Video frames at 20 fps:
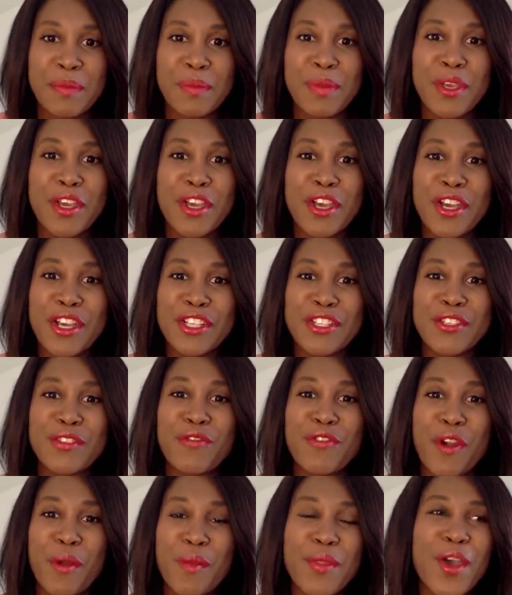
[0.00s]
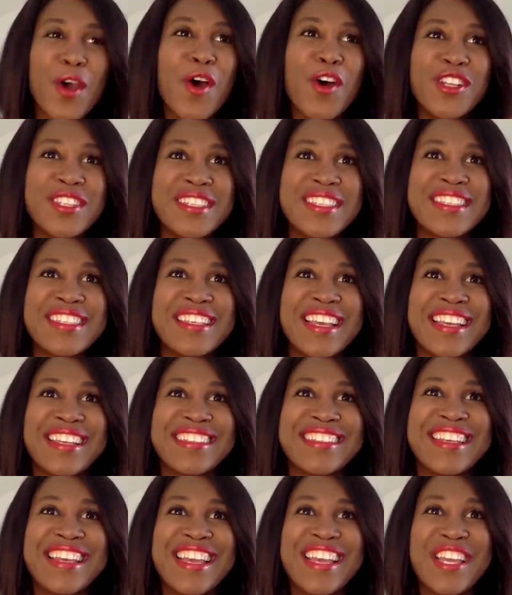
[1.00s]
because from the
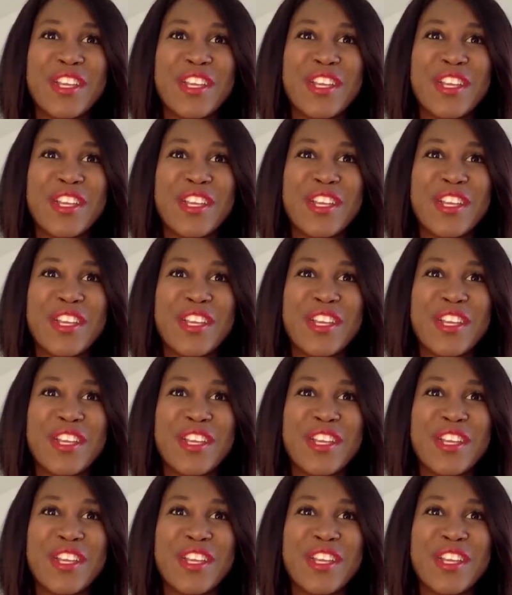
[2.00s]
onset,